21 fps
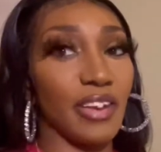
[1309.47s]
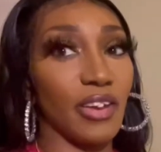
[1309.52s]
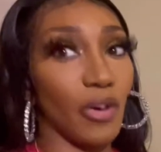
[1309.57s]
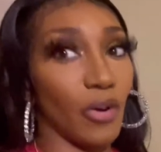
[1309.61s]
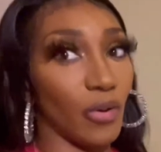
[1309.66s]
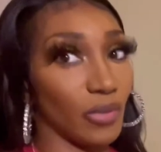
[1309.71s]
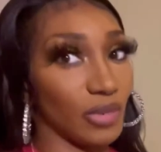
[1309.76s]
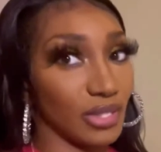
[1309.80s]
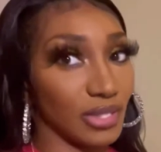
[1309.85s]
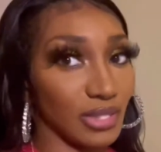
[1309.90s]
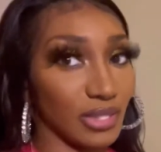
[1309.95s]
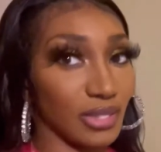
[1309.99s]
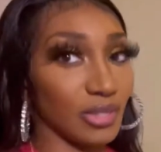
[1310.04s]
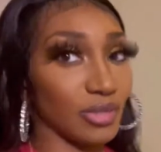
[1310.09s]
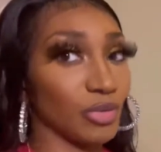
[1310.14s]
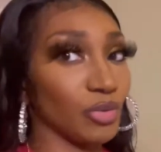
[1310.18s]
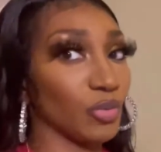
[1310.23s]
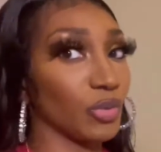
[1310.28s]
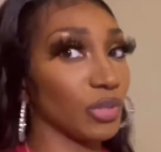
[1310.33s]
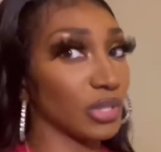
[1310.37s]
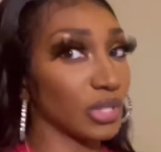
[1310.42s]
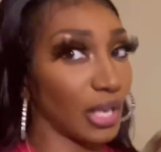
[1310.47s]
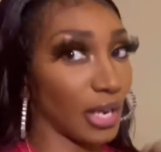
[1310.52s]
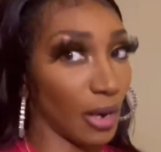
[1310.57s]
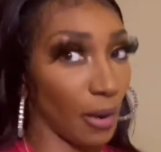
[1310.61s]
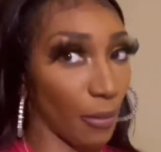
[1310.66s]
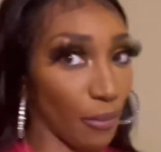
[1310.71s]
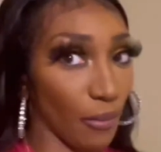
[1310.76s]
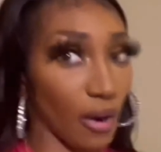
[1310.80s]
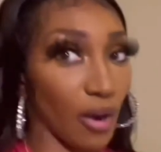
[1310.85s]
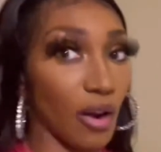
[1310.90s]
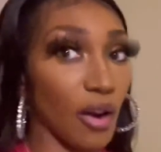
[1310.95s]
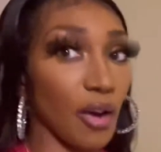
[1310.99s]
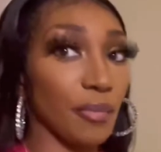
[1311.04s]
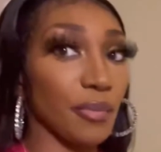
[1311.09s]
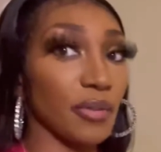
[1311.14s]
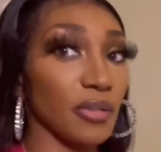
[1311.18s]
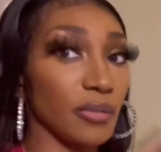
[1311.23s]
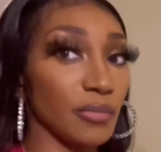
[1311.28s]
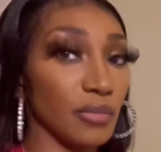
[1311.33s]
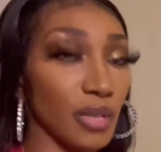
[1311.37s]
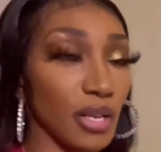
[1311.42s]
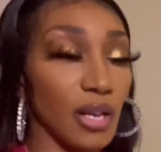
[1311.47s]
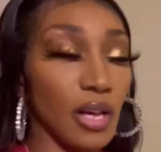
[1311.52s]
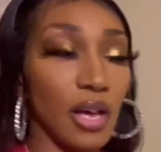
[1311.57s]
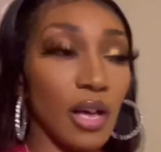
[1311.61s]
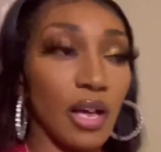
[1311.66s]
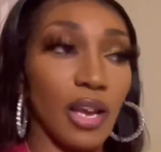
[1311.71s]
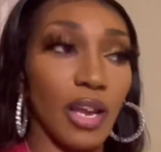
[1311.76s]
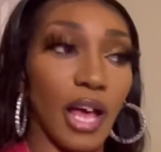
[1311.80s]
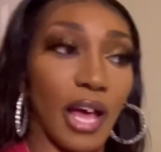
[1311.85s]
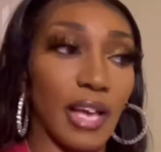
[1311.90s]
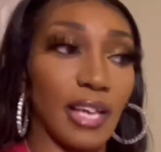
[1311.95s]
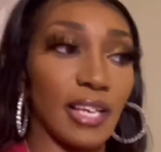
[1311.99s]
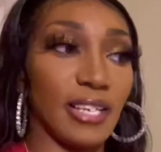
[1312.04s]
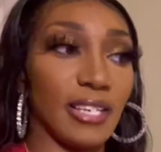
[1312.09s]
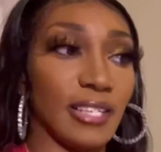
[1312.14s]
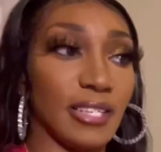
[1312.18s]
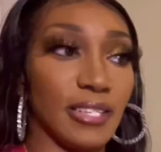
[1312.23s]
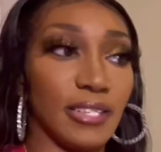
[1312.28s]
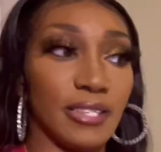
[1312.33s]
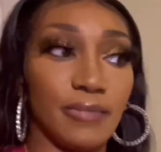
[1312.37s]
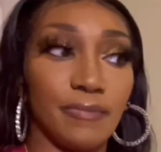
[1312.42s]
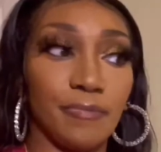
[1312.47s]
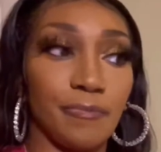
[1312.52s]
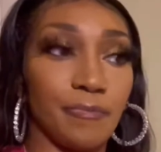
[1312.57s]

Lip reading: noticed was like a problem, like